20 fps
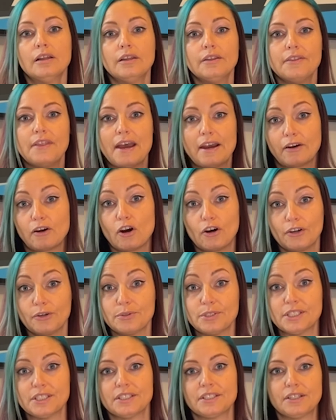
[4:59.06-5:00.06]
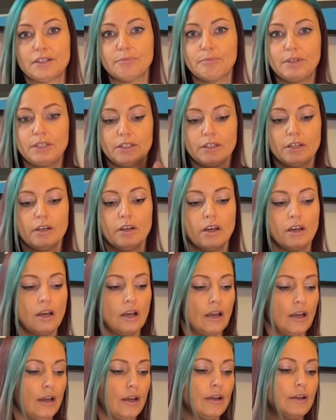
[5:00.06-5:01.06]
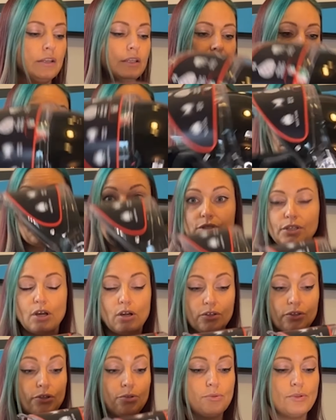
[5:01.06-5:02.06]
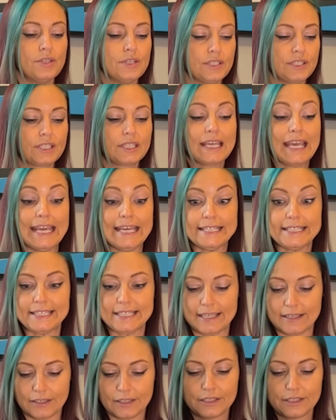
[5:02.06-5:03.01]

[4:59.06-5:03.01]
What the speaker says: that cardo system installs onto this K6.